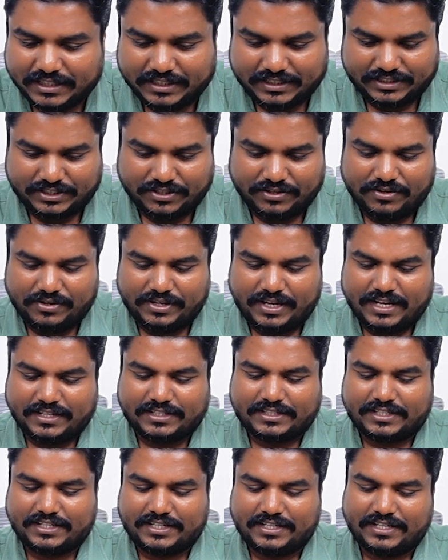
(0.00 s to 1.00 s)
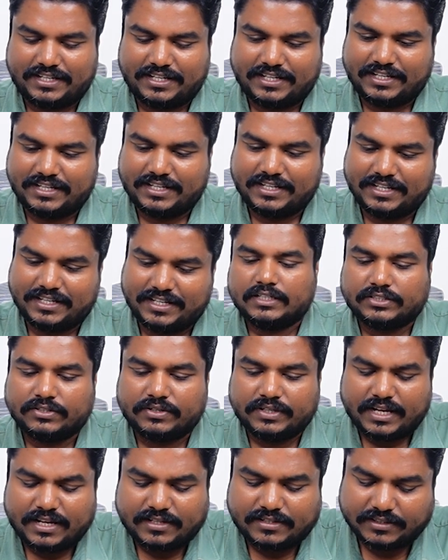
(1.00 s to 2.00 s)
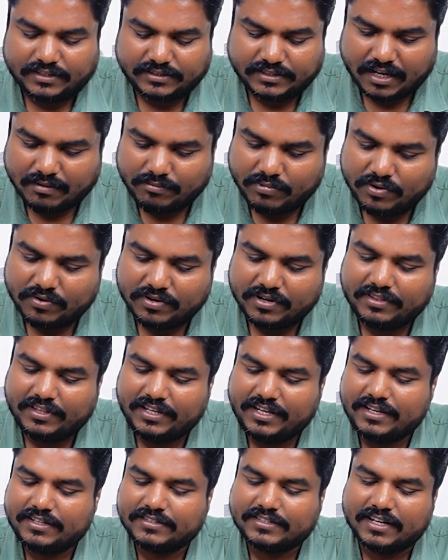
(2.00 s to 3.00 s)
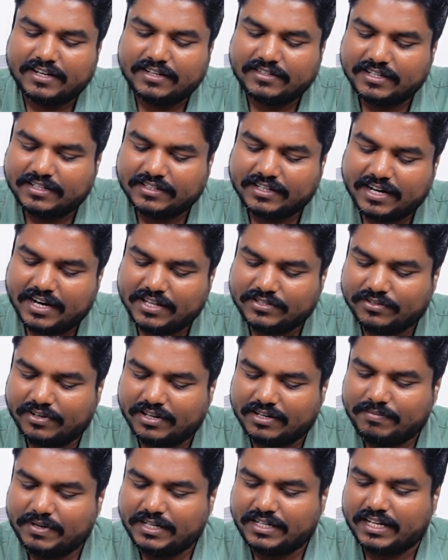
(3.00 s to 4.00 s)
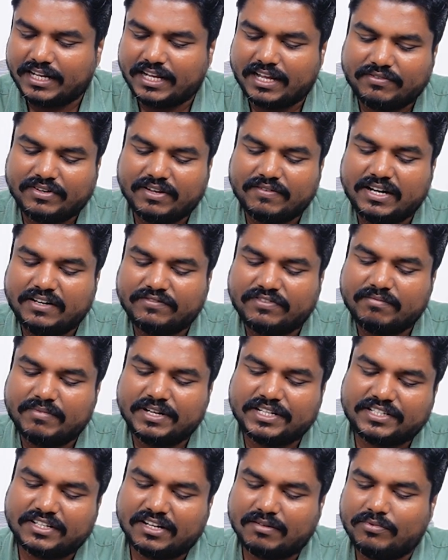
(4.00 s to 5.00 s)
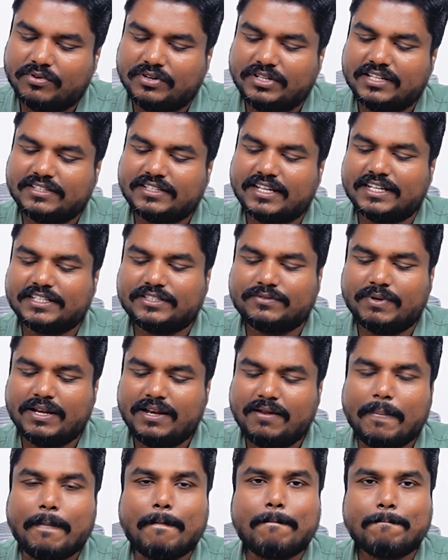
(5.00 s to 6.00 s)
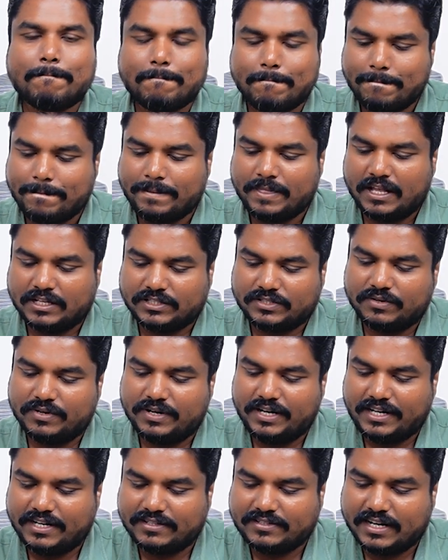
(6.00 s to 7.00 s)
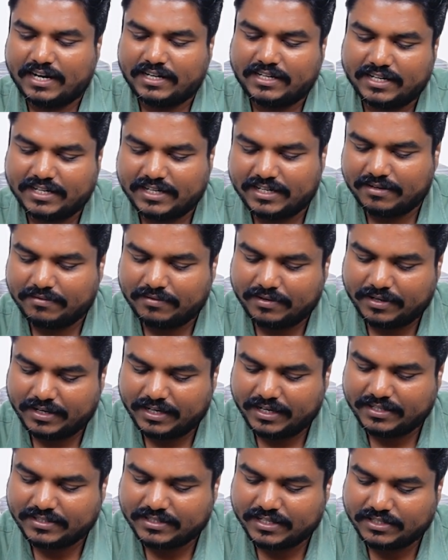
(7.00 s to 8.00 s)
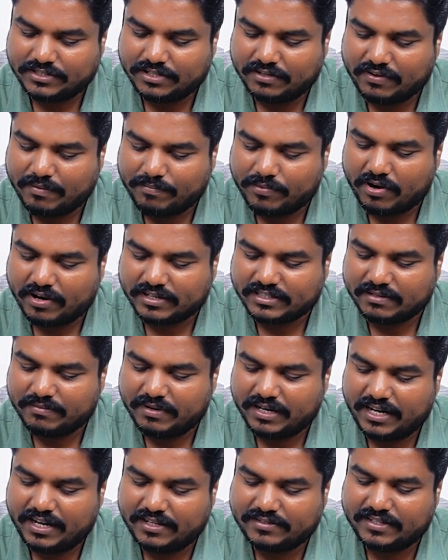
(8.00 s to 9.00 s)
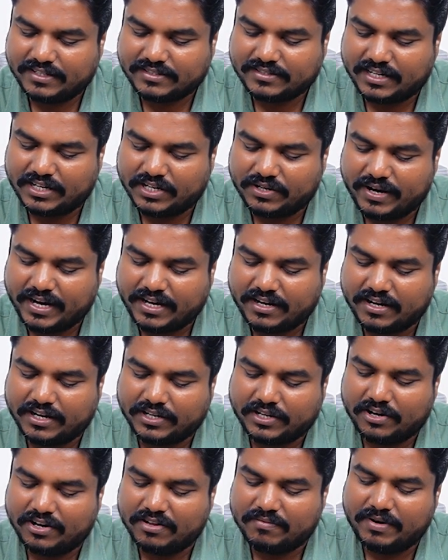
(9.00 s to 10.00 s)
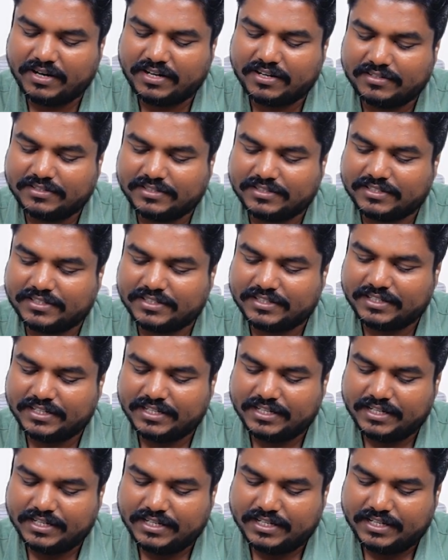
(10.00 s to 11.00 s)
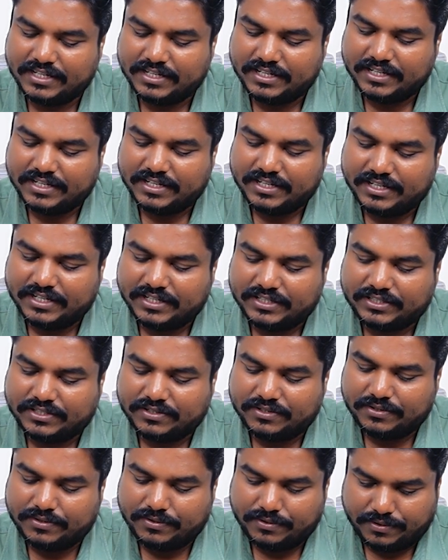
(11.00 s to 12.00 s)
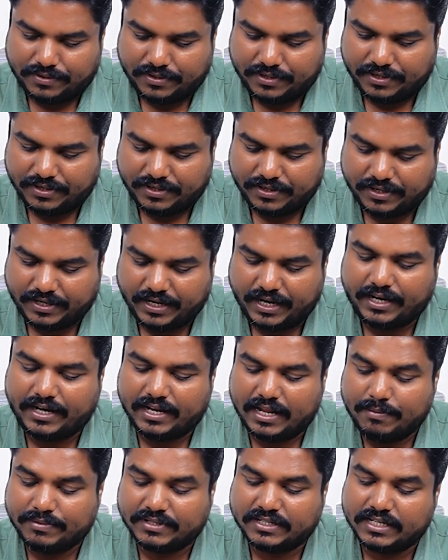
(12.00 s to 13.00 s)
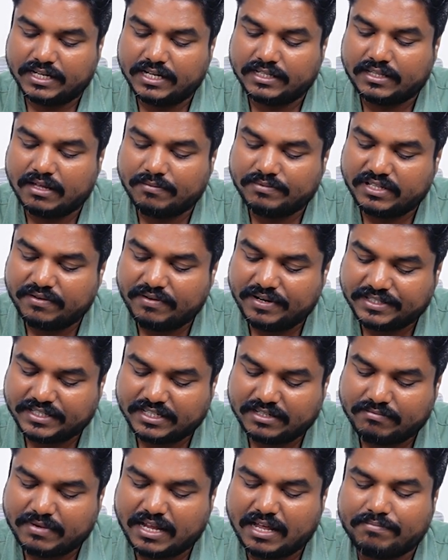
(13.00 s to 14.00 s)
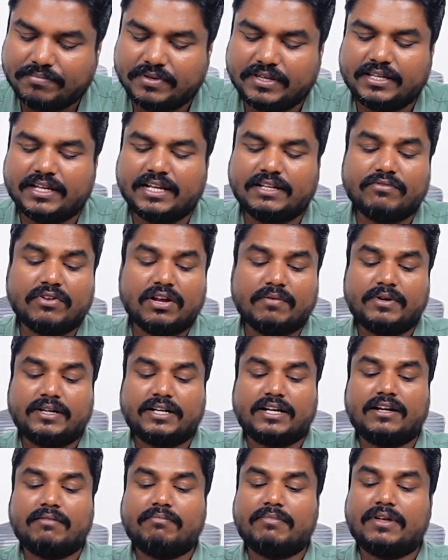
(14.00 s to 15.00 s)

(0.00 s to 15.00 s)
So yes, this is about the sun synchronous orbit. I have given information about this as well. So it is at a distance of approximately 600 to 800 kilometers. So it helps in Earth observation, mapping, environmental